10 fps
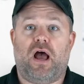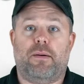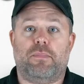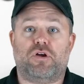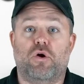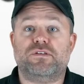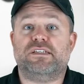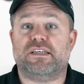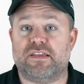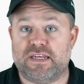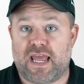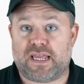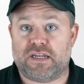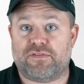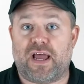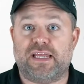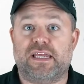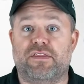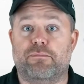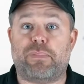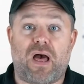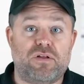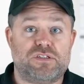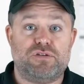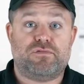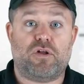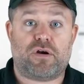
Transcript: goes into the negative, i.e. the balance you've loaded